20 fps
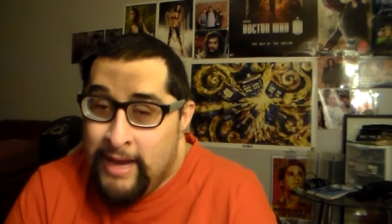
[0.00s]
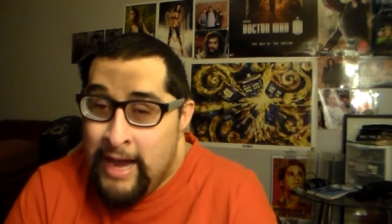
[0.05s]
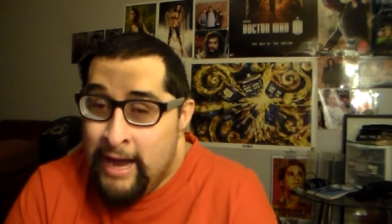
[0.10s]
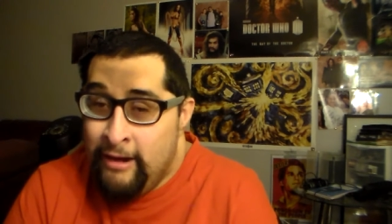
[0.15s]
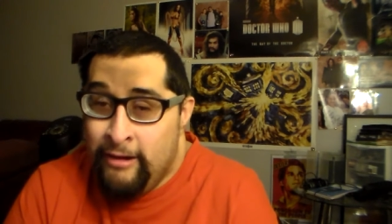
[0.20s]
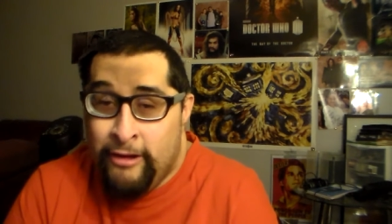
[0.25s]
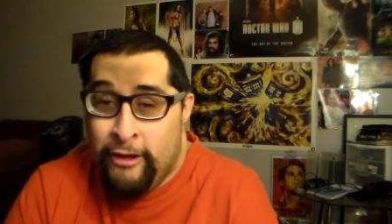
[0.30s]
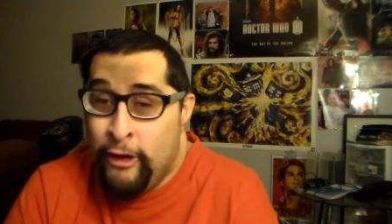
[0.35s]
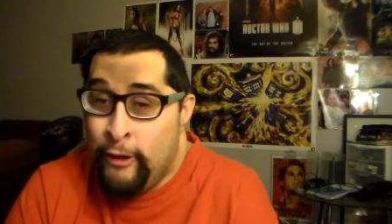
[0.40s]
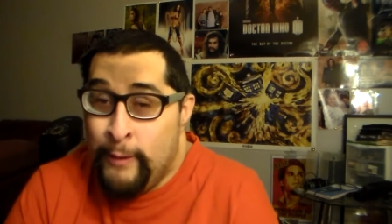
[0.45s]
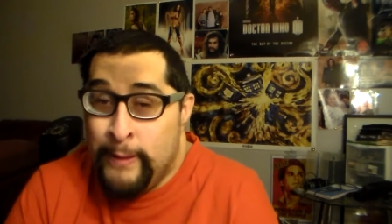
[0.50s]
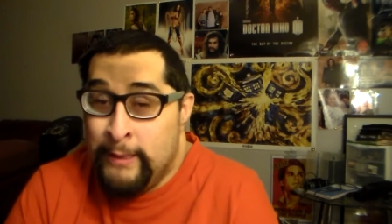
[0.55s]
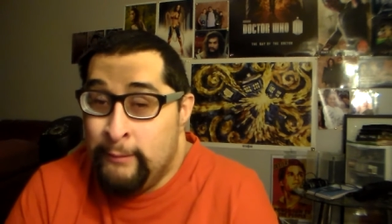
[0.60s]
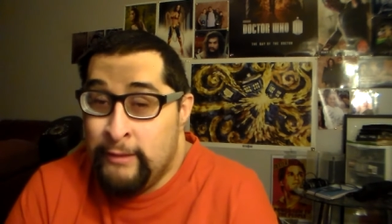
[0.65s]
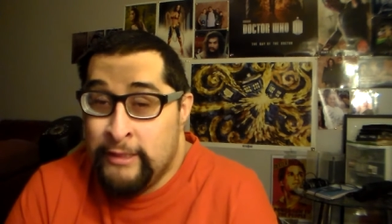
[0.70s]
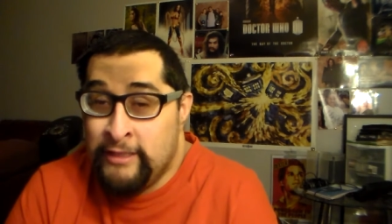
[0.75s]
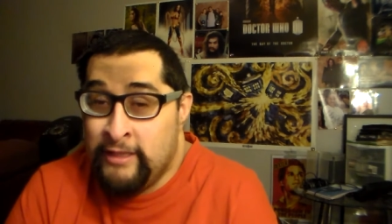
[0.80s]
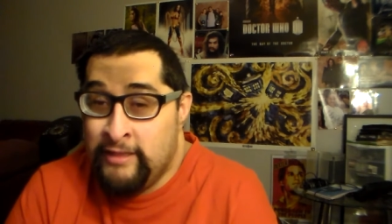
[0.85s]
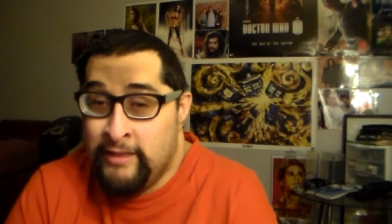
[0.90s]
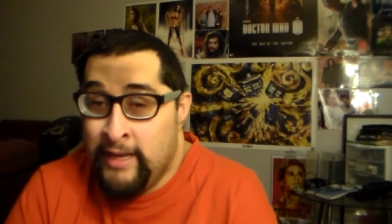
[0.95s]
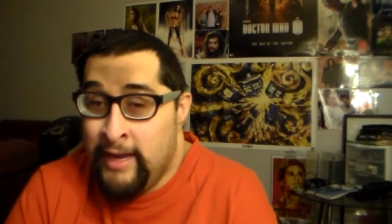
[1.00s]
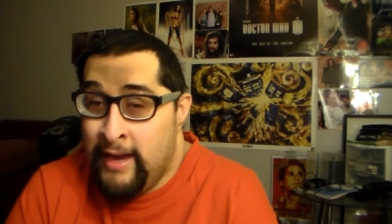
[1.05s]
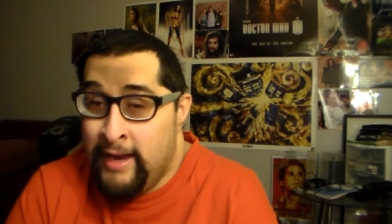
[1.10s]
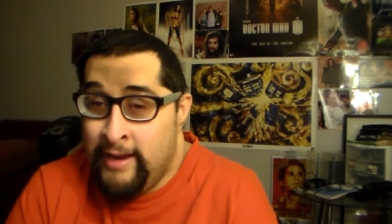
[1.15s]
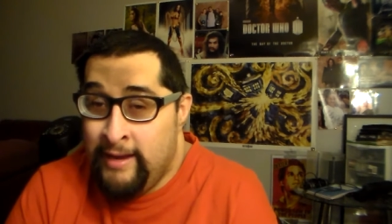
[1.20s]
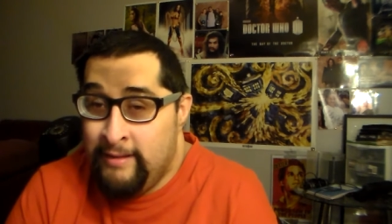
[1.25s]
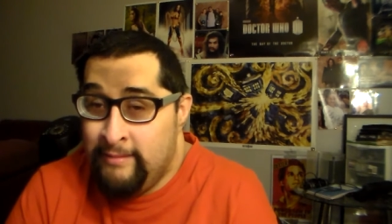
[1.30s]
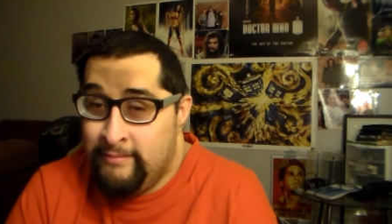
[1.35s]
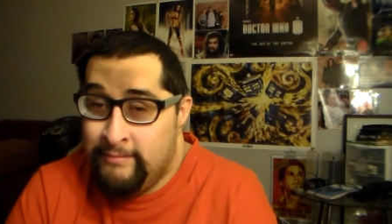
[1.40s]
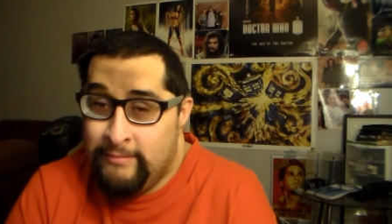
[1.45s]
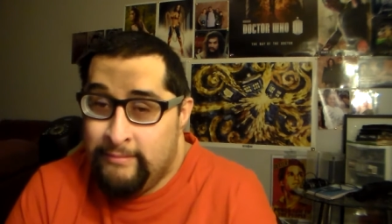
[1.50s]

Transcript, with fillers: I don't know what else to say.